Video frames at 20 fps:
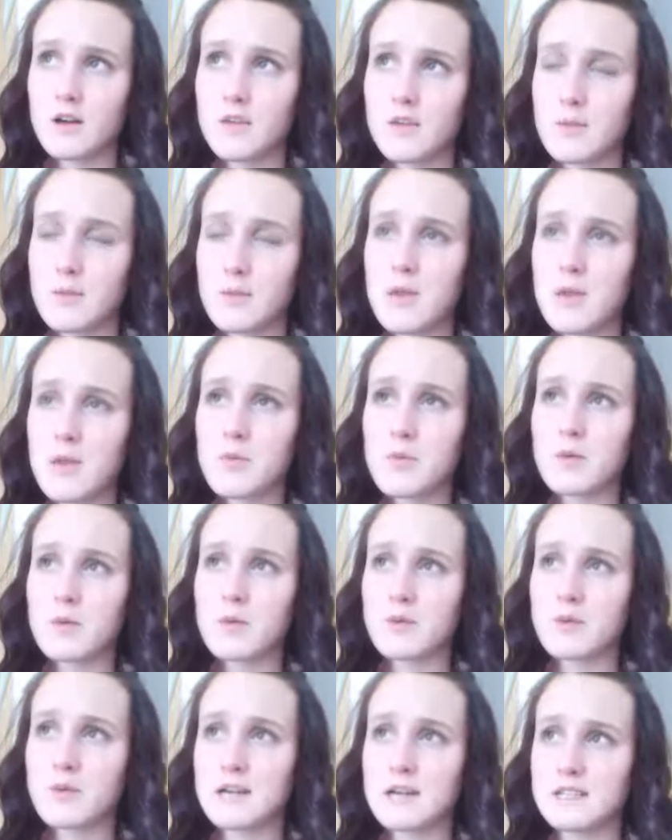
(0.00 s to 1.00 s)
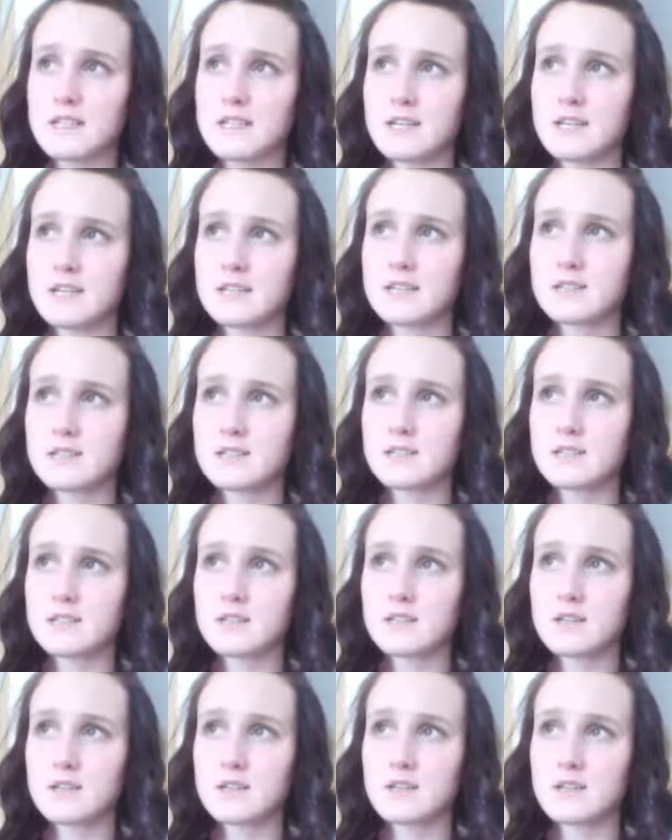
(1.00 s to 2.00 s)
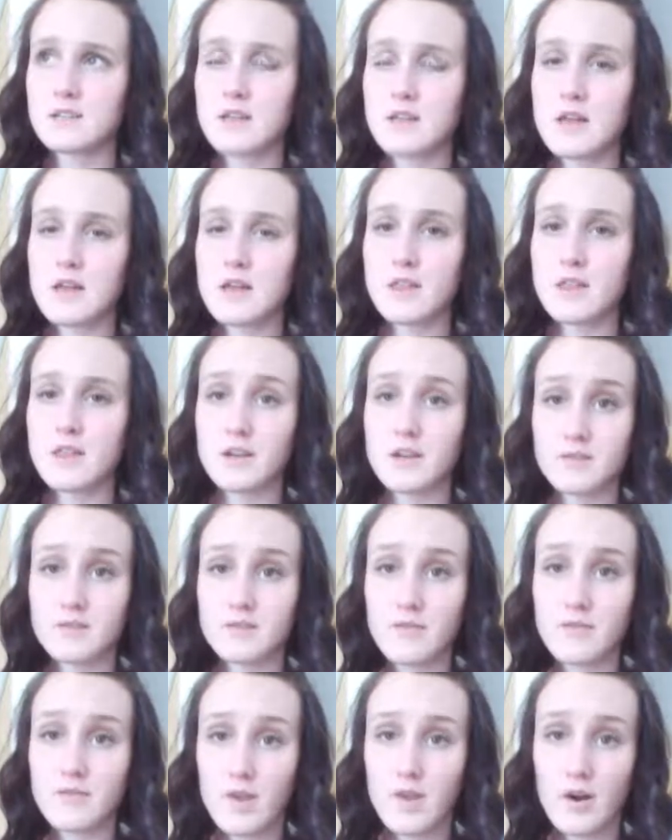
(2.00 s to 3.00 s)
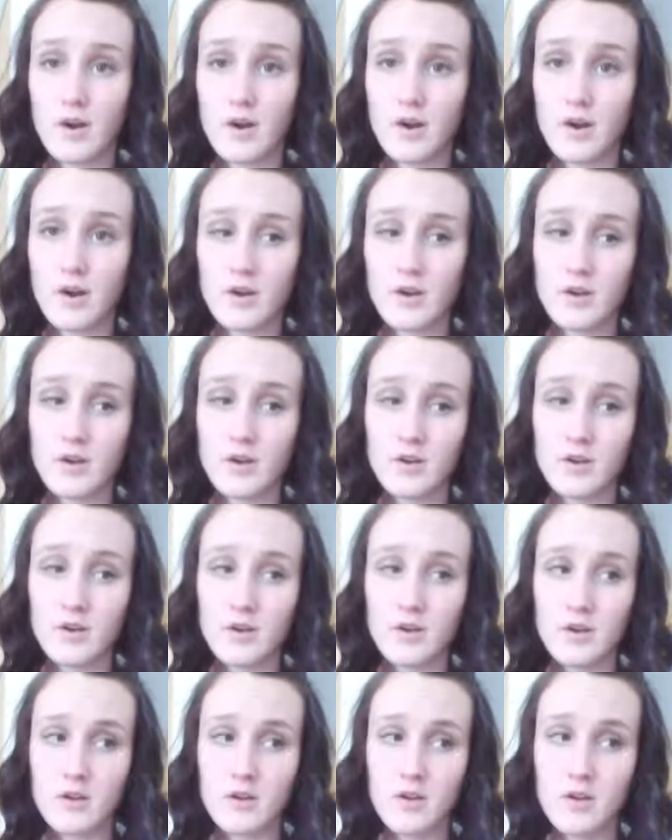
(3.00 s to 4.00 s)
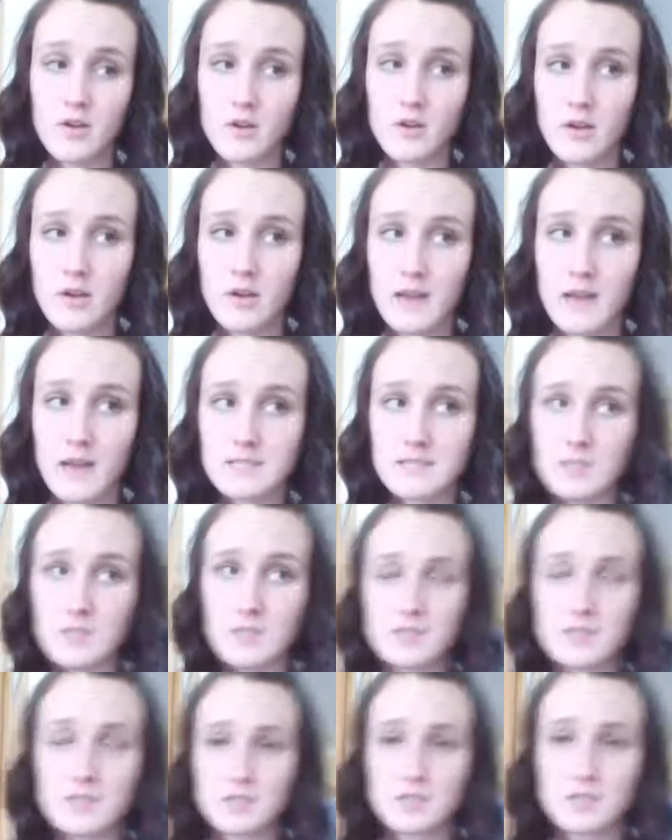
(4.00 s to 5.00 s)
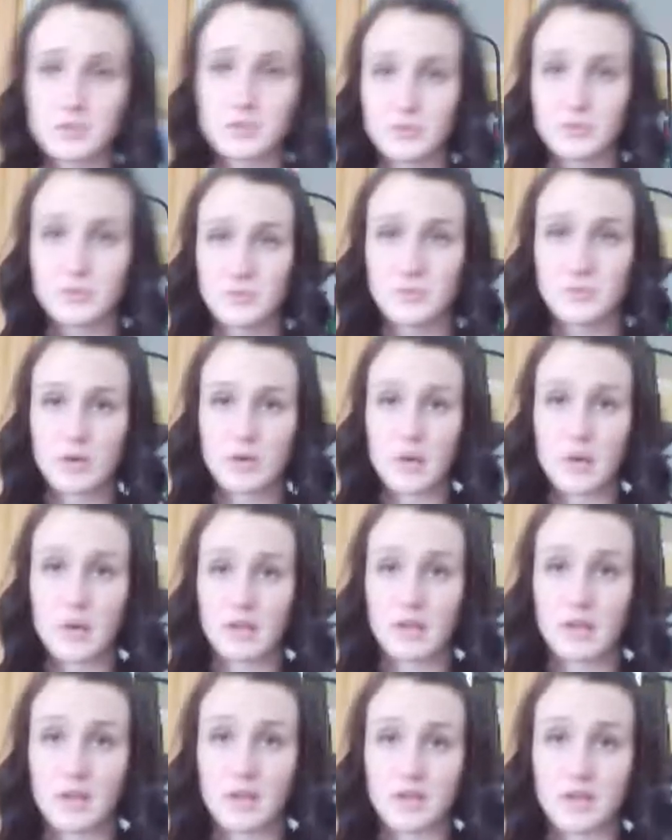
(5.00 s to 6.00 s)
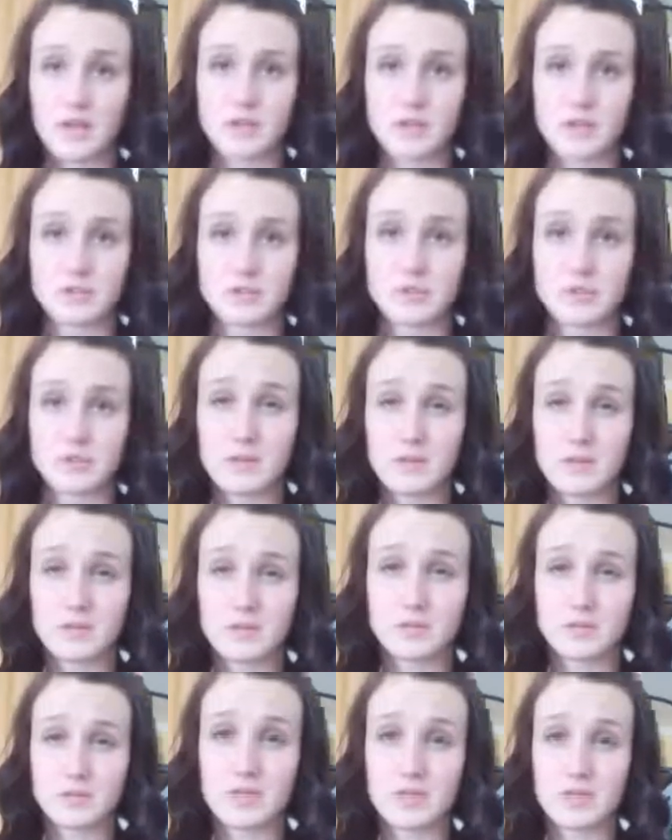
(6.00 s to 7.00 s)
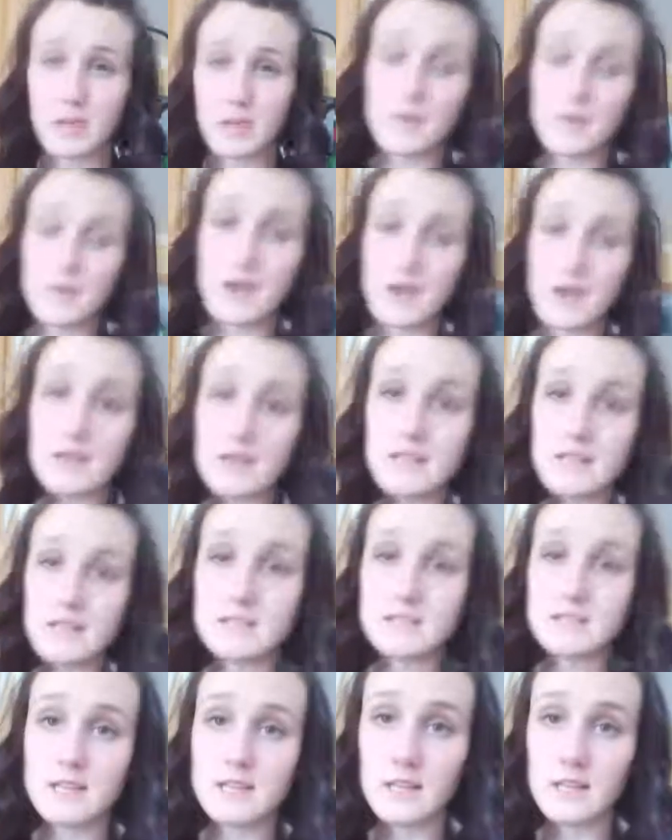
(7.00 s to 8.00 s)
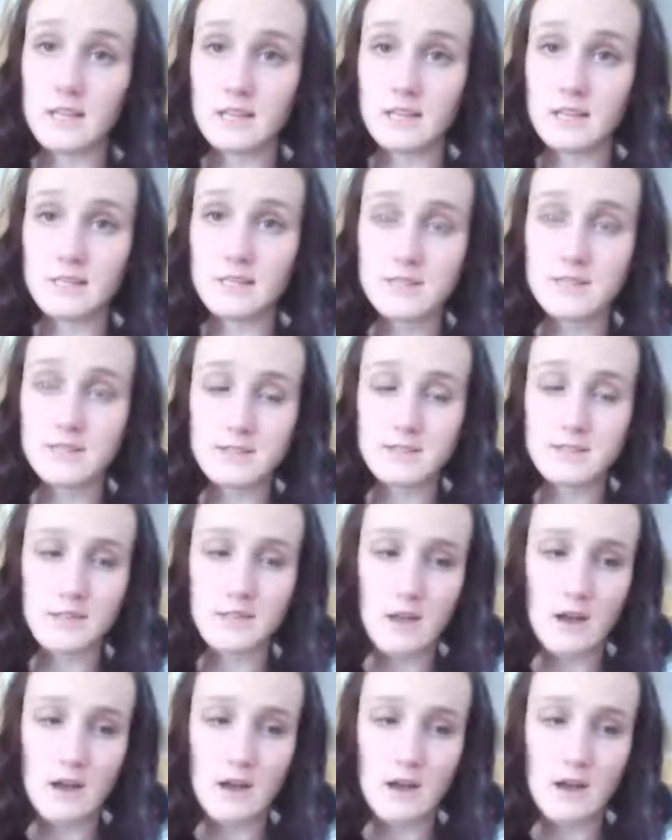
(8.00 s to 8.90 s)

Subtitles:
The paperwork process thus far hasn't been too complicated or too much on my end, at least.